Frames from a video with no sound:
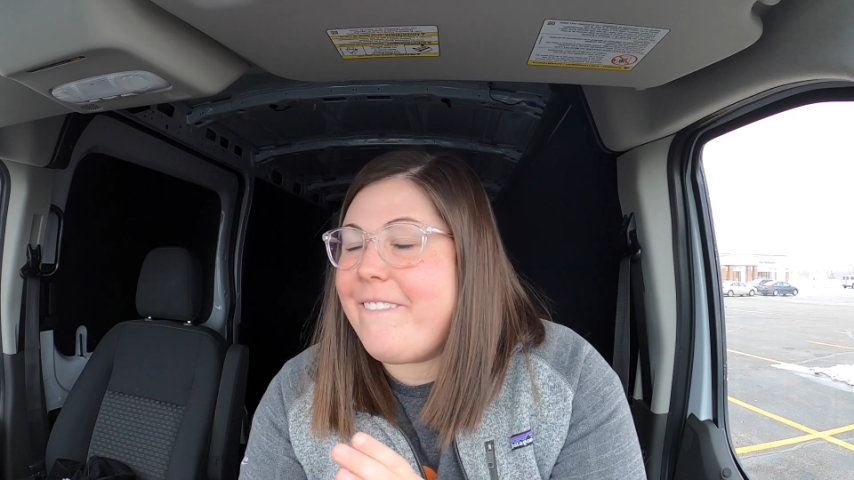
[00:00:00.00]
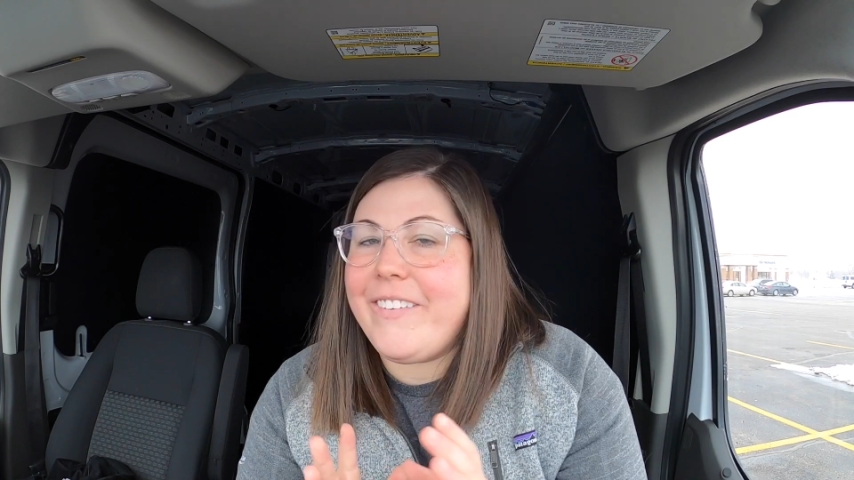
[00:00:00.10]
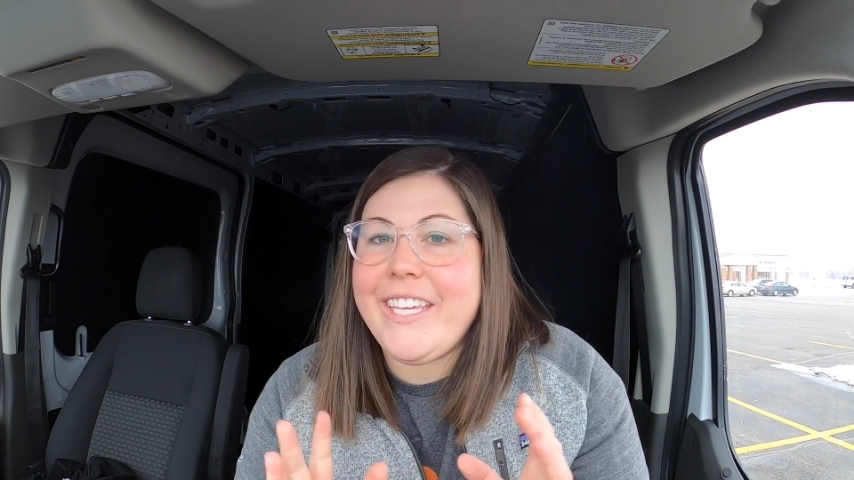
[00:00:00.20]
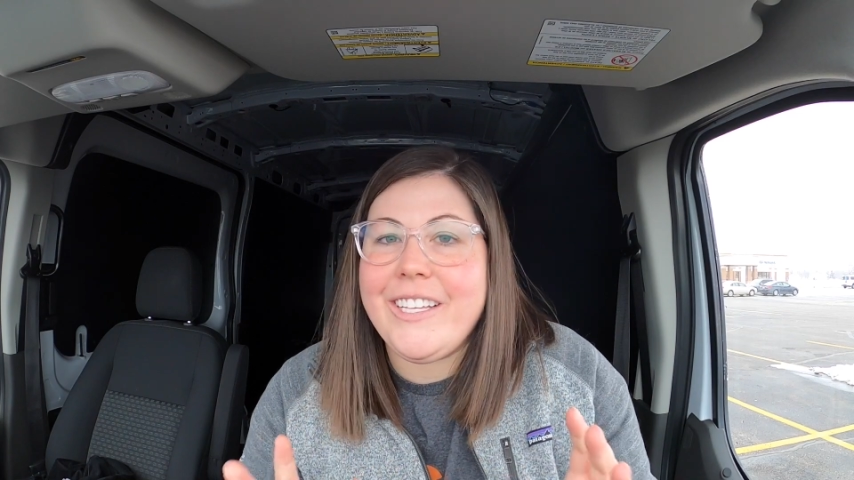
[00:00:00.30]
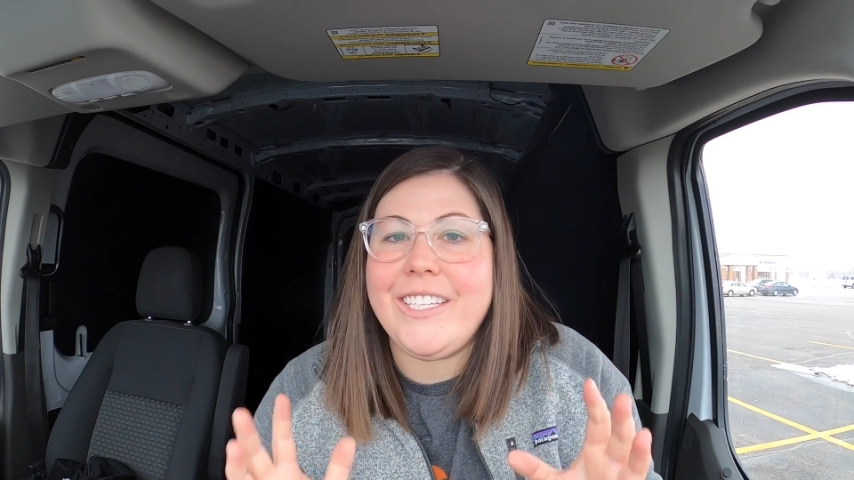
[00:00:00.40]

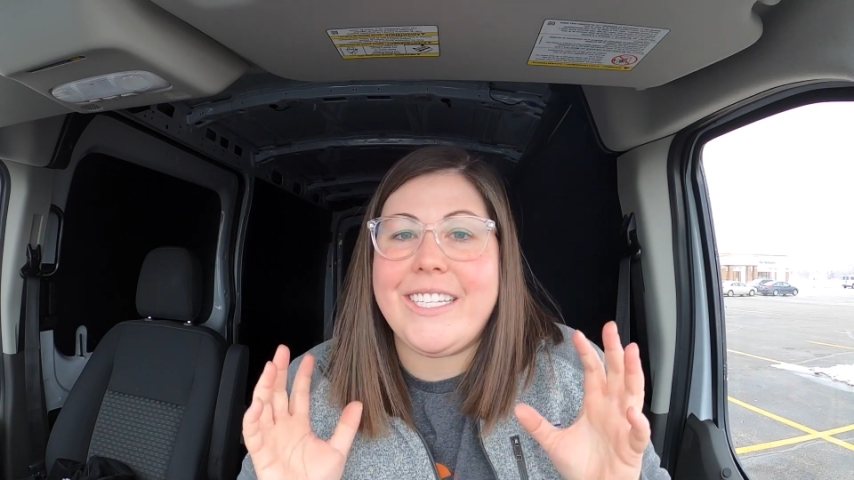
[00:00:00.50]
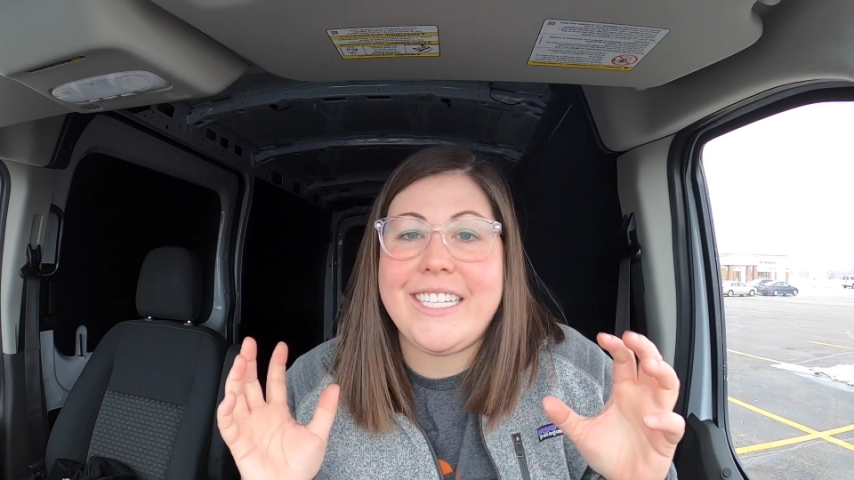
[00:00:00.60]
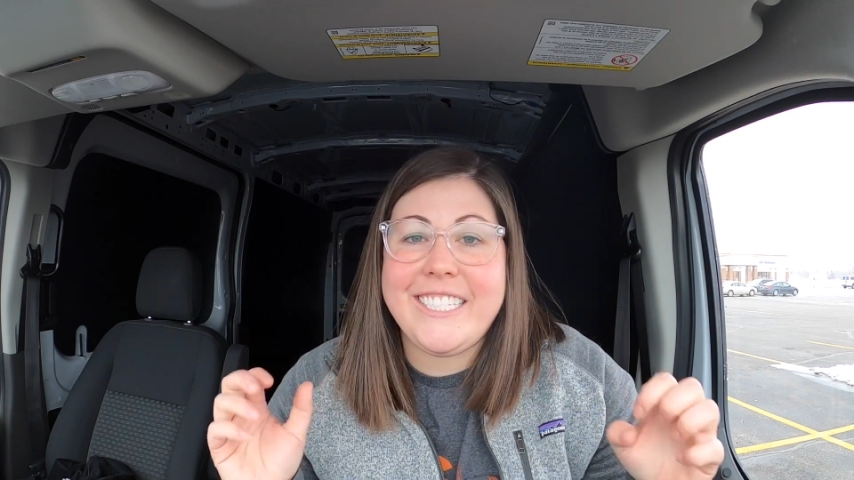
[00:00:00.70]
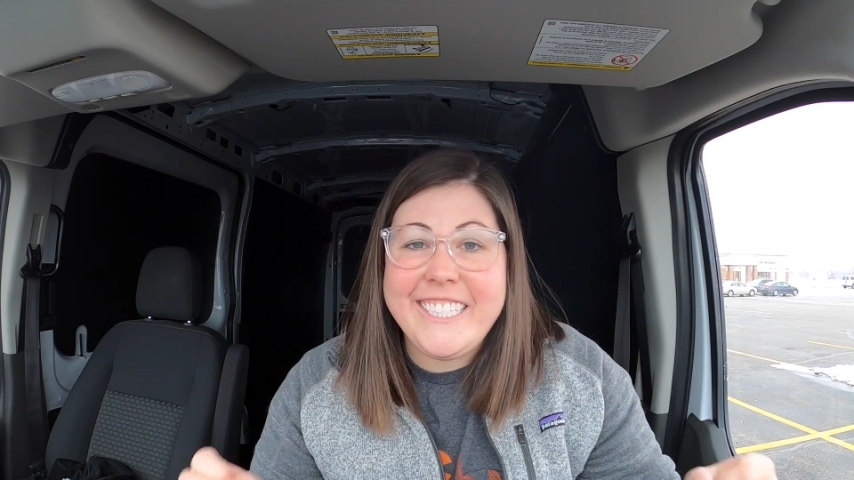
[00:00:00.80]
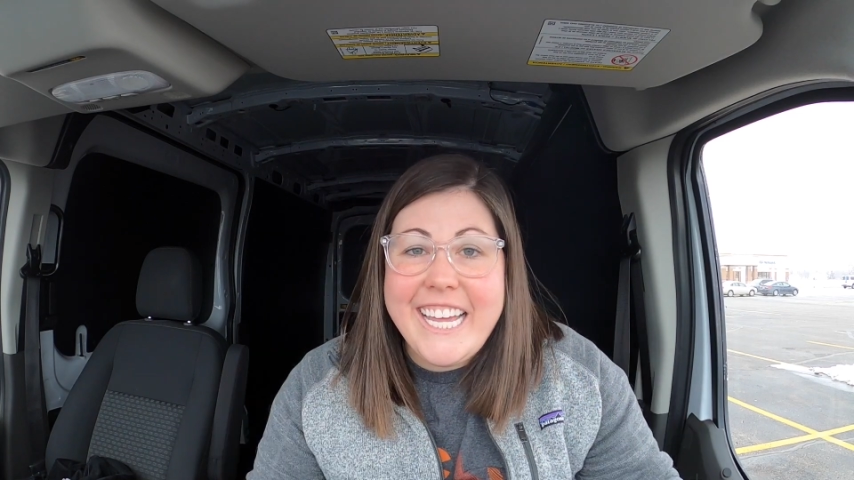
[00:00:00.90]
feels
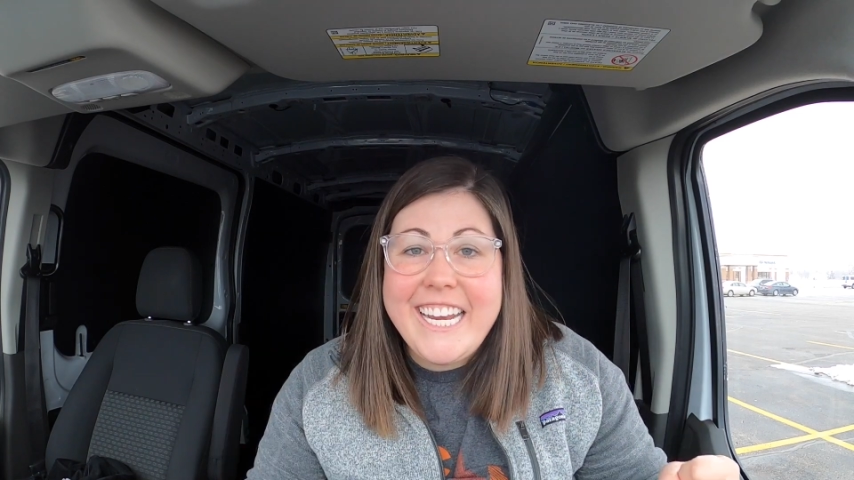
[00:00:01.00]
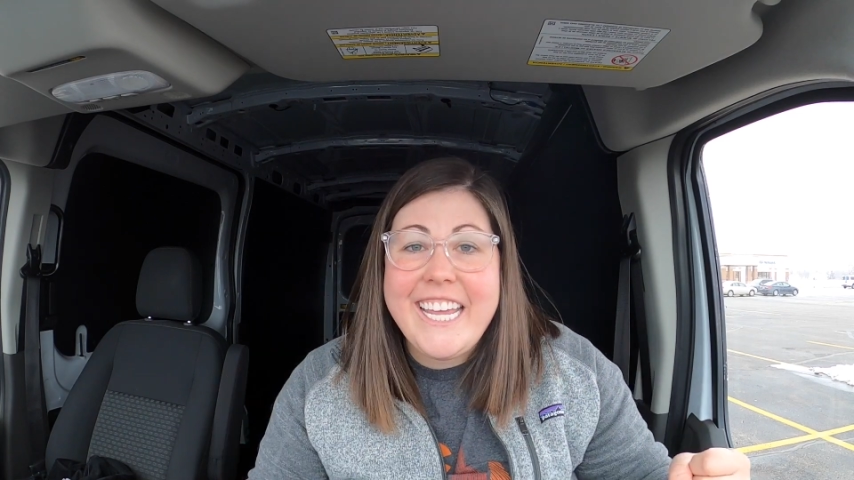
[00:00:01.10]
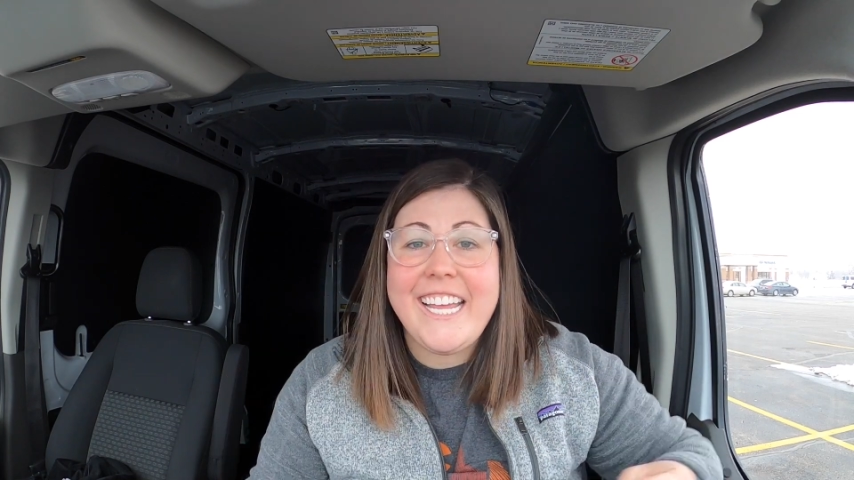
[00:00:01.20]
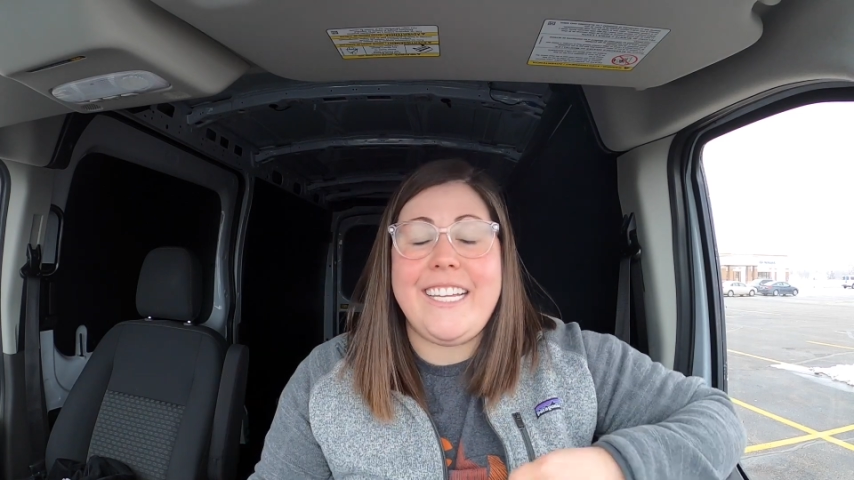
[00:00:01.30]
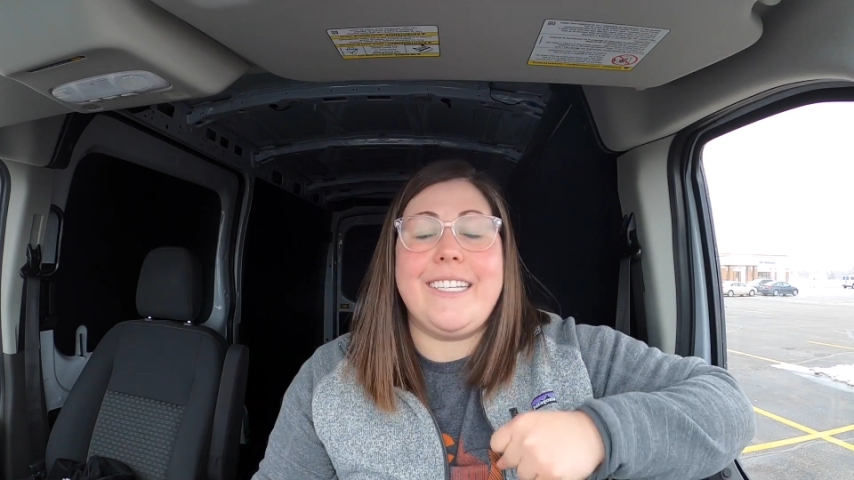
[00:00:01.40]

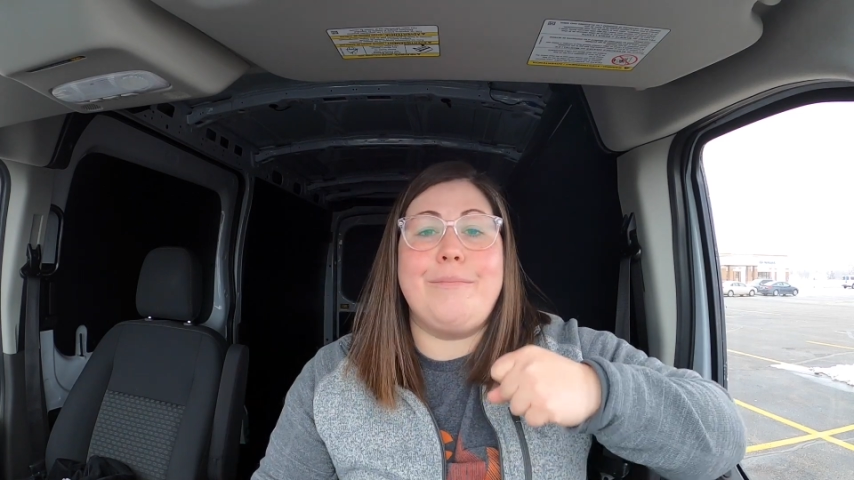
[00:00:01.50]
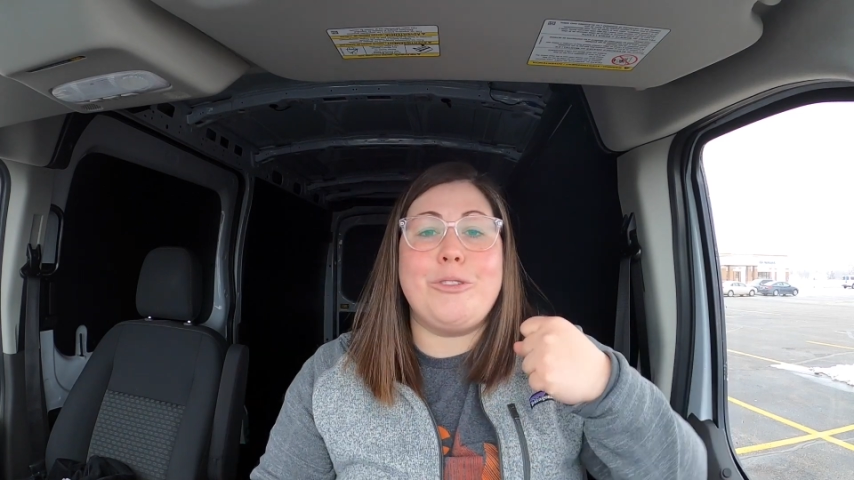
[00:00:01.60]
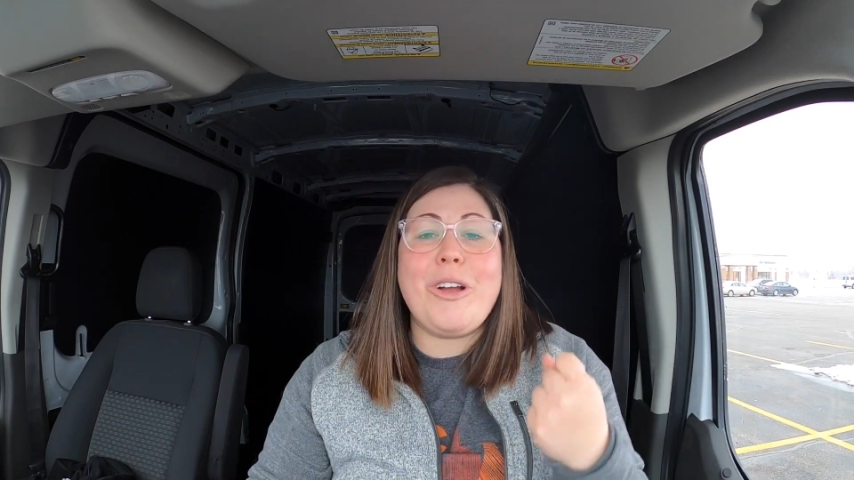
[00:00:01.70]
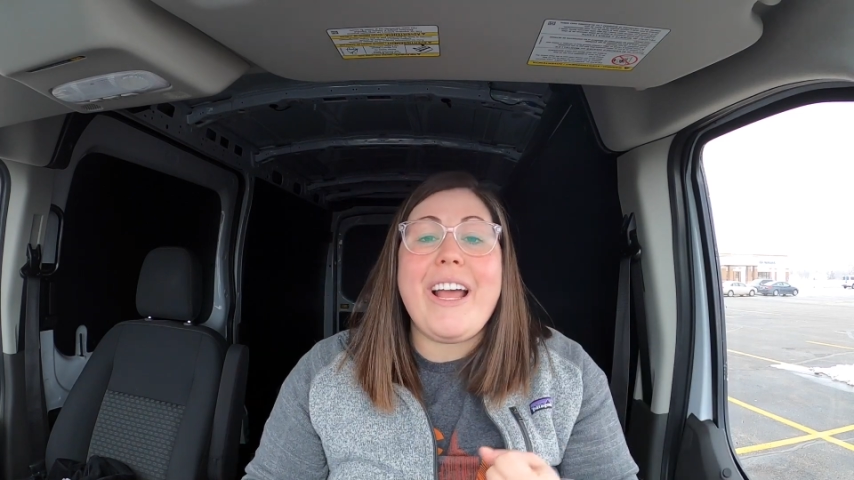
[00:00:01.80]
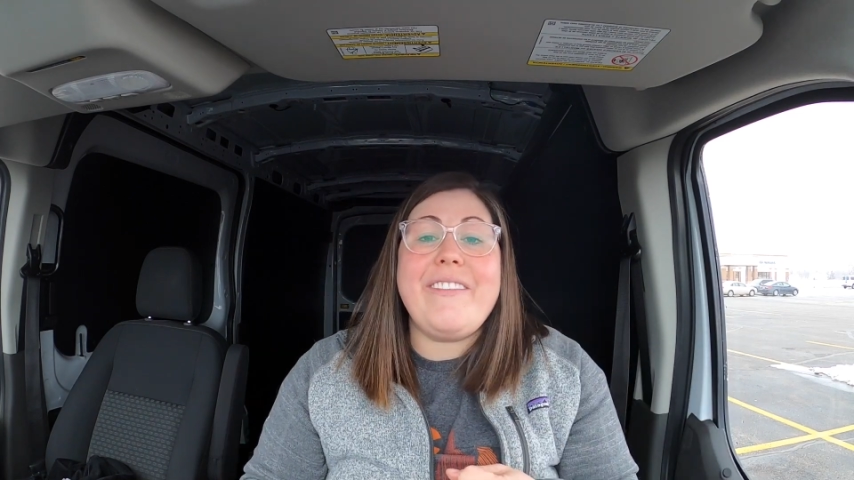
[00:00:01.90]
steady as I'm
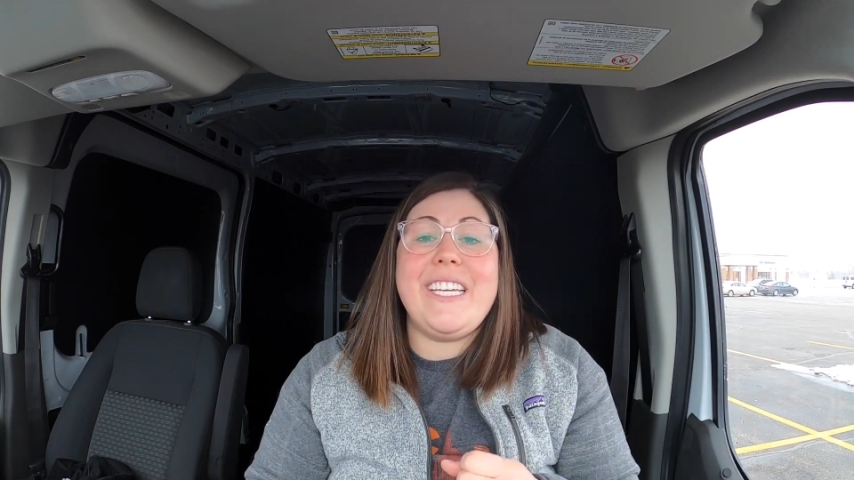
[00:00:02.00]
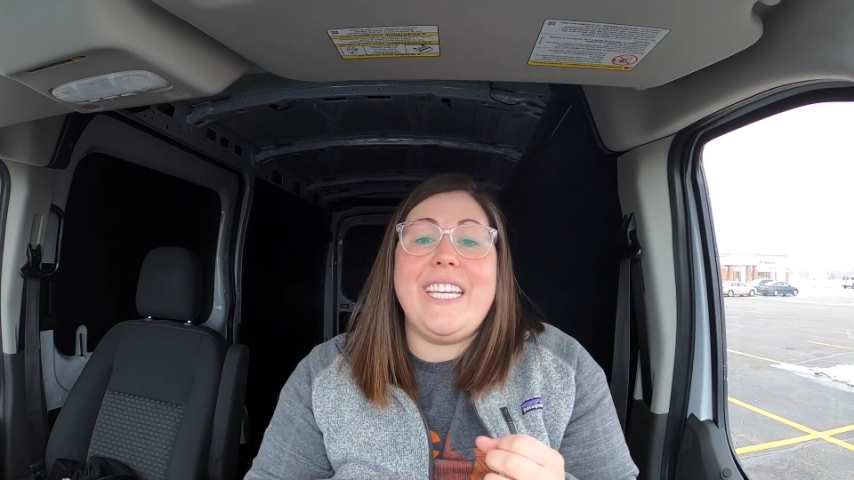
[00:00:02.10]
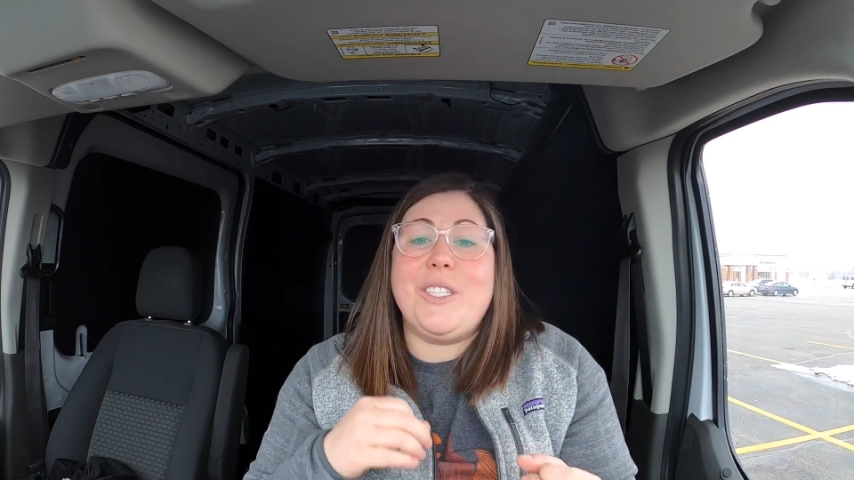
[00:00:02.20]
driving,